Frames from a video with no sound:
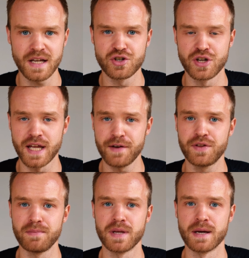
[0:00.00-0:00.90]
she
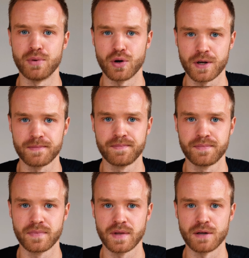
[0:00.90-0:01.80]
gifted me a book.
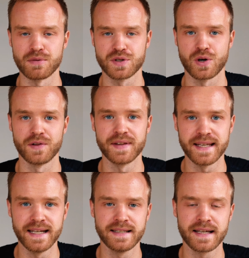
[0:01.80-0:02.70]
It was called
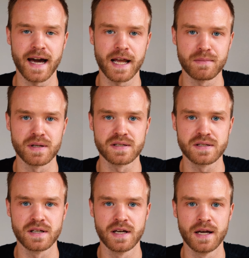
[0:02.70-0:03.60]
Eating
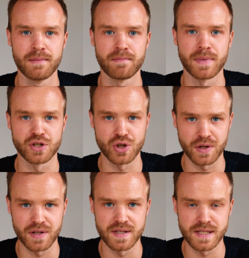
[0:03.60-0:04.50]
Animals by
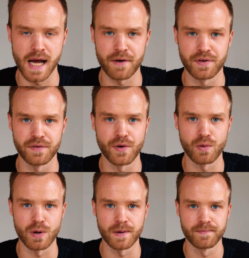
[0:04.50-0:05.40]
Jonathan Safran
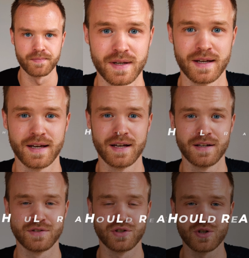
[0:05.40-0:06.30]
Foer.
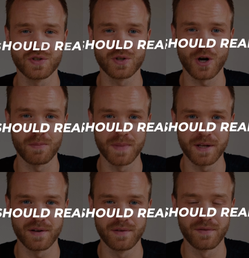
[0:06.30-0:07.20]
She just told
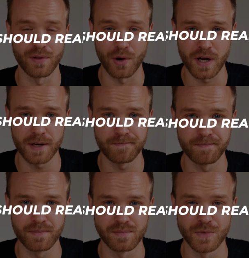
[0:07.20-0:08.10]
me, "Florian,
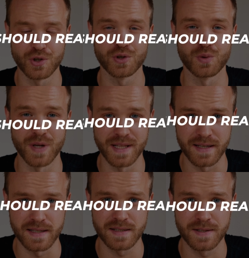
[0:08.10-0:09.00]
you should read
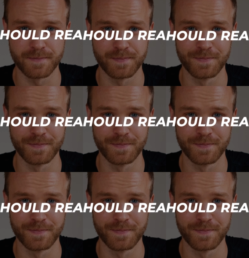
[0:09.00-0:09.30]
this."